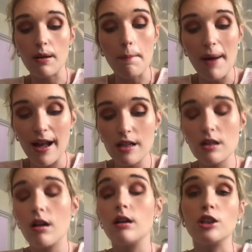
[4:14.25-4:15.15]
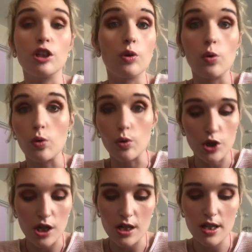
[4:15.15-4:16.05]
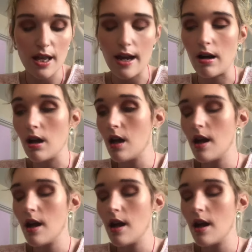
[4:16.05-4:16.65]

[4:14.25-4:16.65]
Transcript: The mattes are gorgeous, they